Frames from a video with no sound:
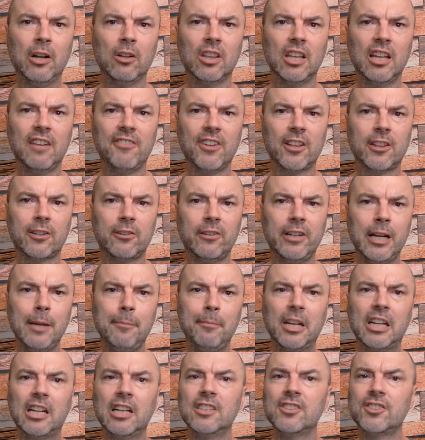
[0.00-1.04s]
level 3
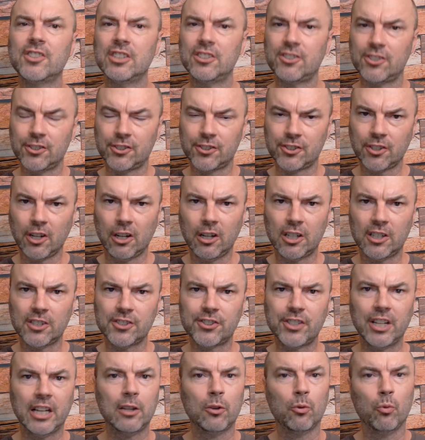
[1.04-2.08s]
because it's a starter
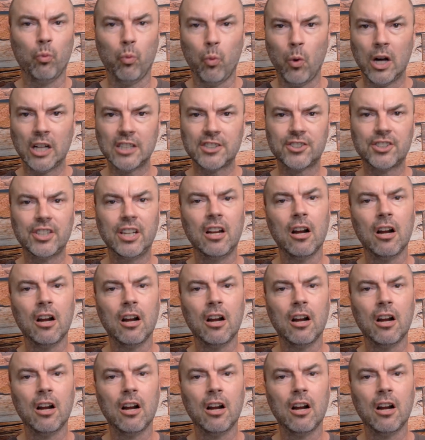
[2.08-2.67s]
set and WotC